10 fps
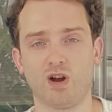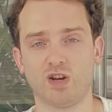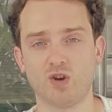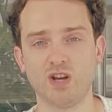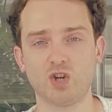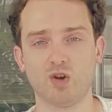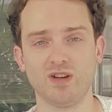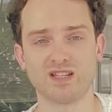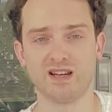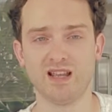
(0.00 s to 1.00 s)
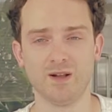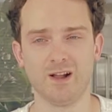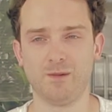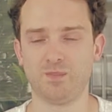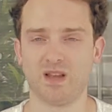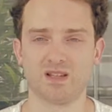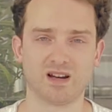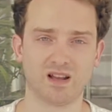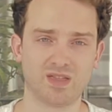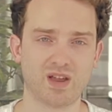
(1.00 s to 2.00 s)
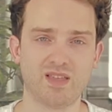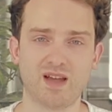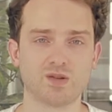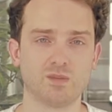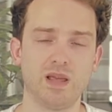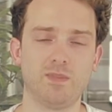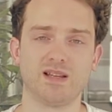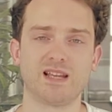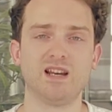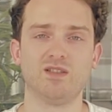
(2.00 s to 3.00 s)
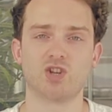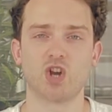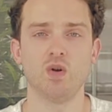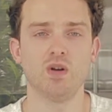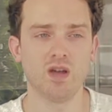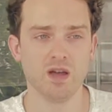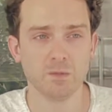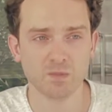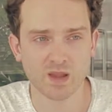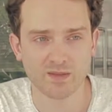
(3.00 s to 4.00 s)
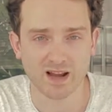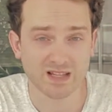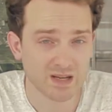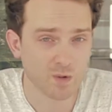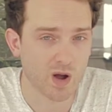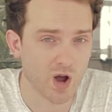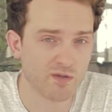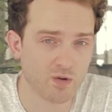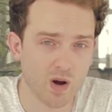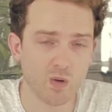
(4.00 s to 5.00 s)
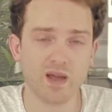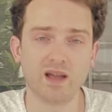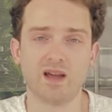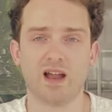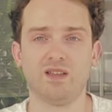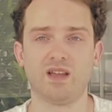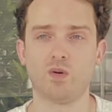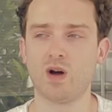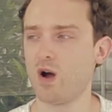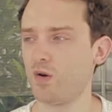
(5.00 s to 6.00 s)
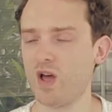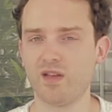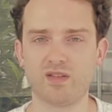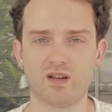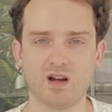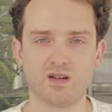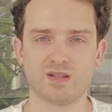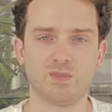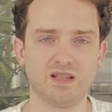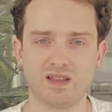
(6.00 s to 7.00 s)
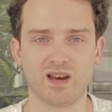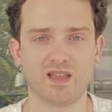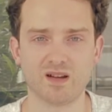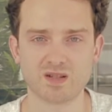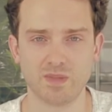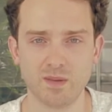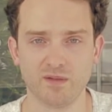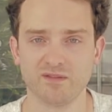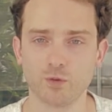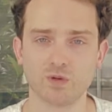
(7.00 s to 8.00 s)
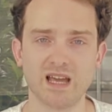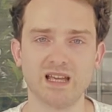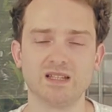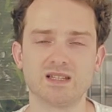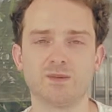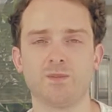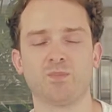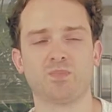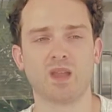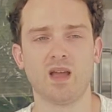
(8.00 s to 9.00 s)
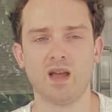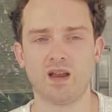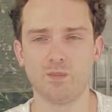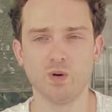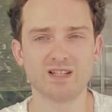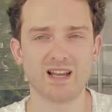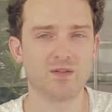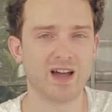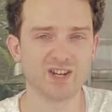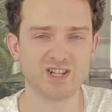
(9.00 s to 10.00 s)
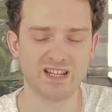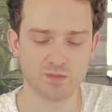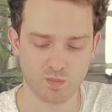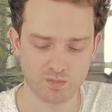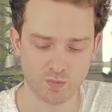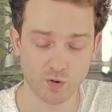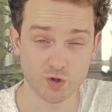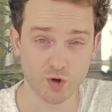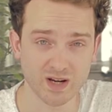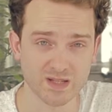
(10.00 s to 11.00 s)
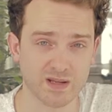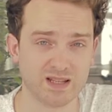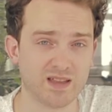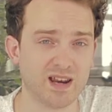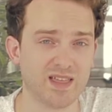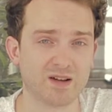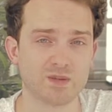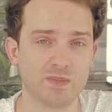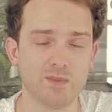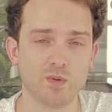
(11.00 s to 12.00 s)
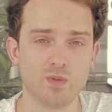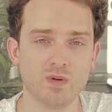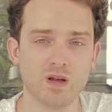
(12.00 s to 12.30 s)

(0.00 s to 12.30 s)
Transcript: were at a trade show recently, something like 30,000 people attending the show. That can seem quite overwhelming and you think, well, how on earth I can't speak to 30,000 people in 4 days. And he pointed out that actually we're not trying to speak to 30,000 people.